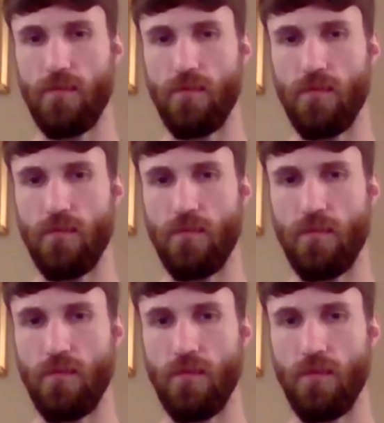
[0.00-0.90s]
Yeah.
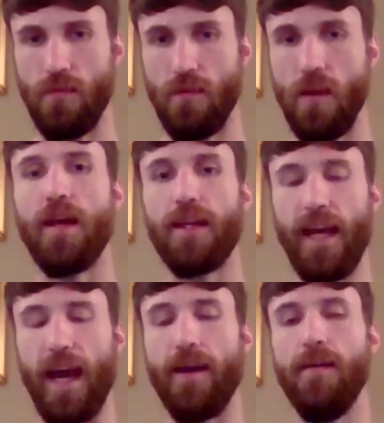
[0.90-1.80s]
Yeah.
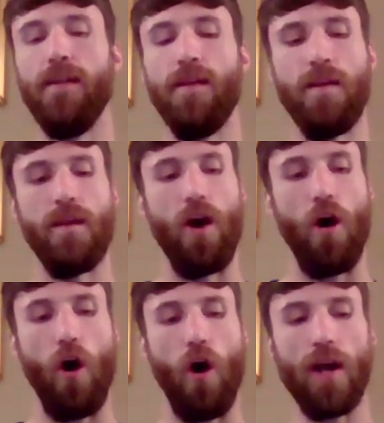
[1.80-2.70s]
Yeah.
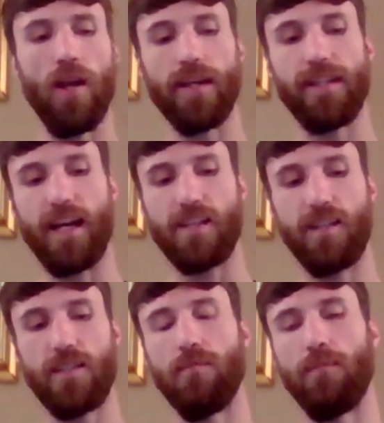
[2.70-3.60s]
I like that
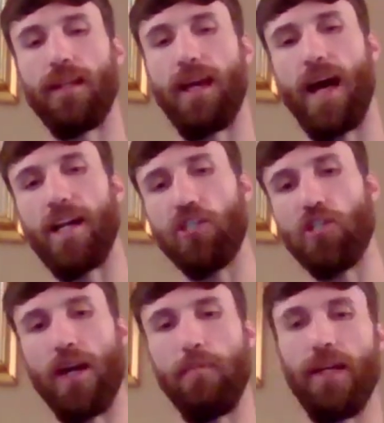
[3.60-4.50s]
system that they had in
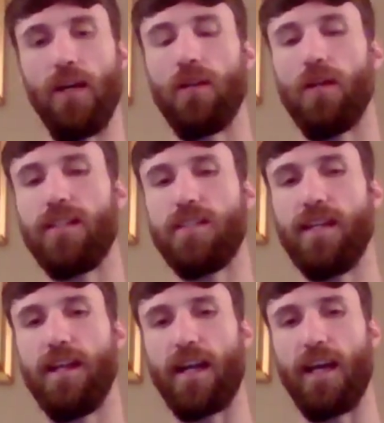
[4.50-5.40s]
Germany. I'd like to
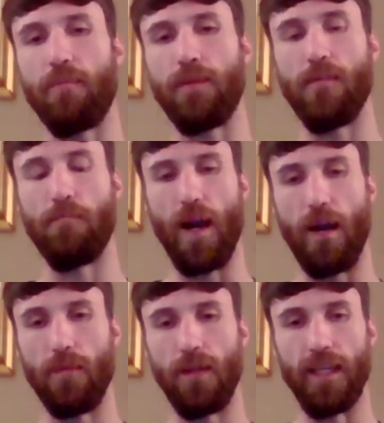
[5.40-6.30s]
see that kept in
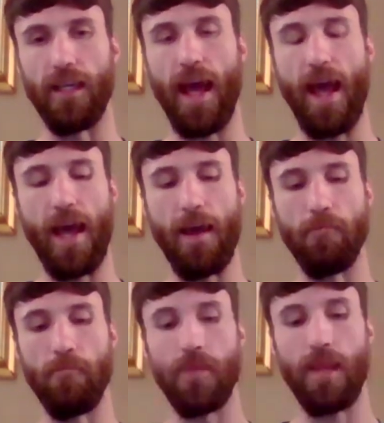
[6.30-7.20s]
permanently.
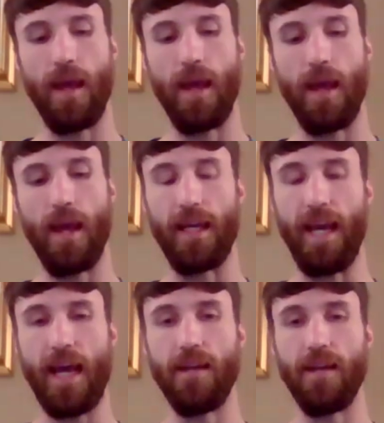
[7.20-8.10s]
Um,
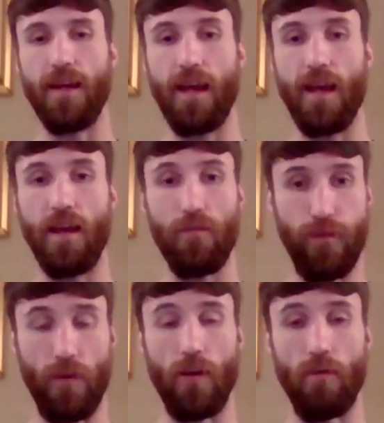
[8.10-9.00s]
again,
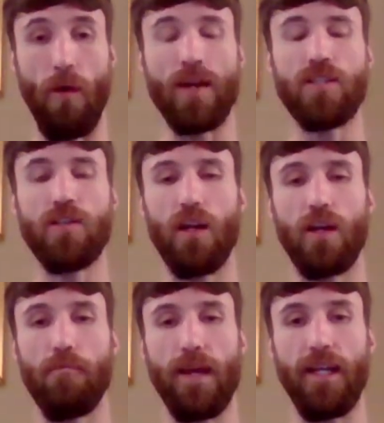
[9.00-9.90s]
for my style of
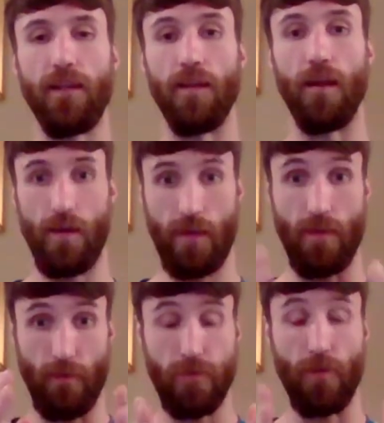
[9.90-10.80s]
competing,
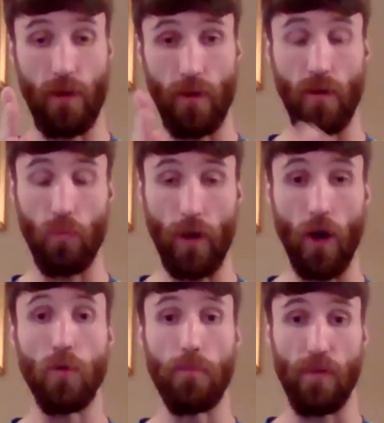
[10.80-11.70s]
for what
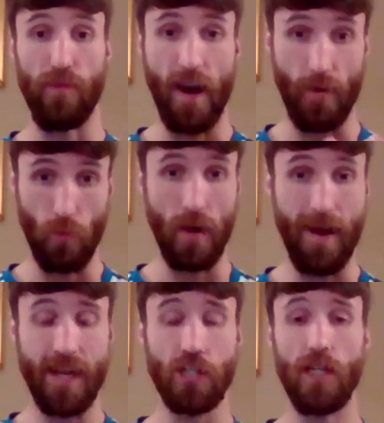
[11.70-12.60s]
I would prefer when I'm
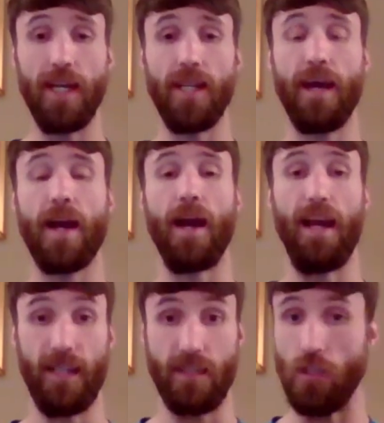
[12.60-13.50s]
actually in there,
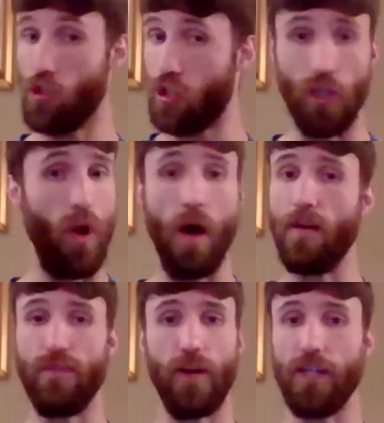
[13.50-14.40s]
is to just do all
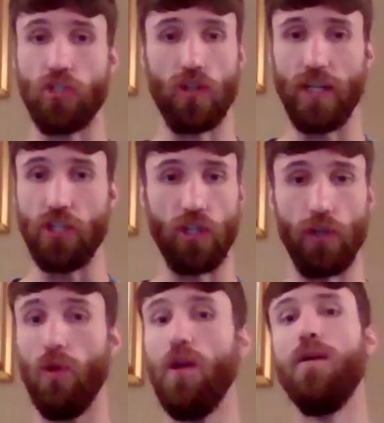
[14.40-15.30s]
my fights straight
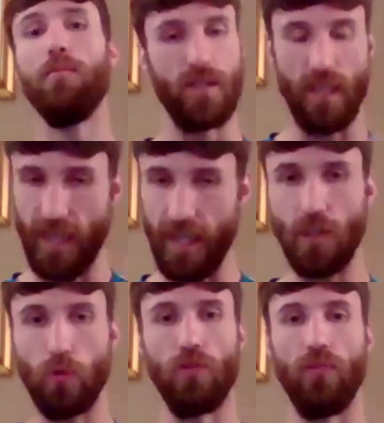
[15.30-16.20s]
through, because I get
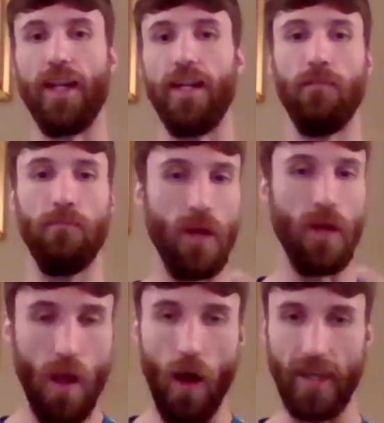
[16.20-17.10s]
into a rhythm,
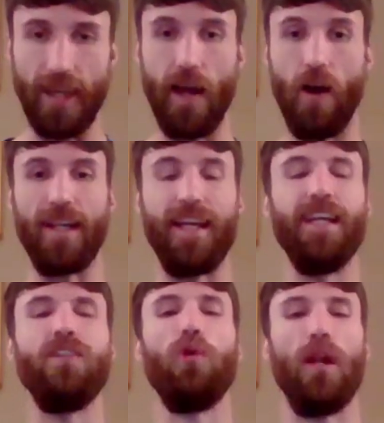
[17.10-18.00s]
I get I get
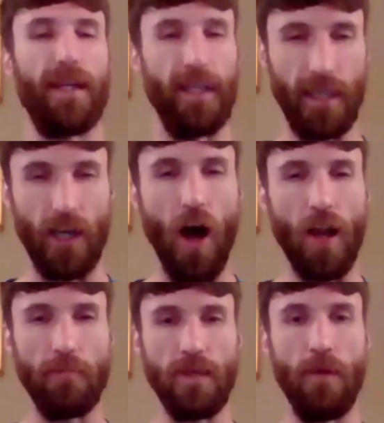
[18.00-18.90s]
into like an
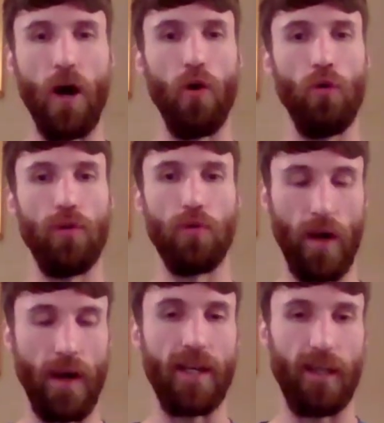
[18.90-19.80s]
economy mode
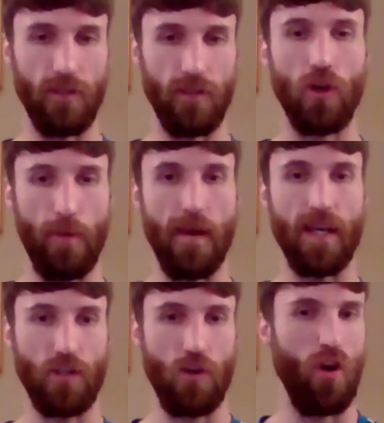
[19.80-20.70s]
where I can sort of
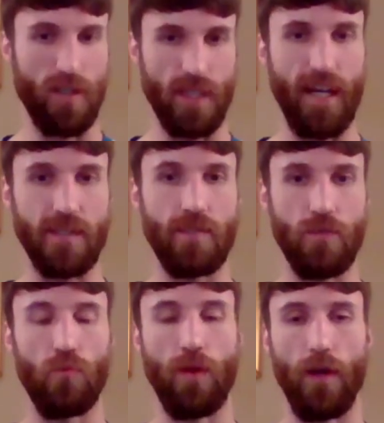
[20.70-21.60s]
pick scores, and
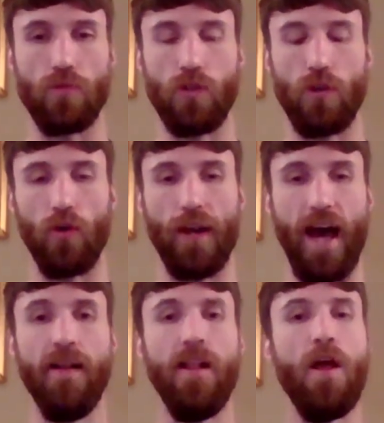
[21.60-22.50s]
that's what I was sort of good at.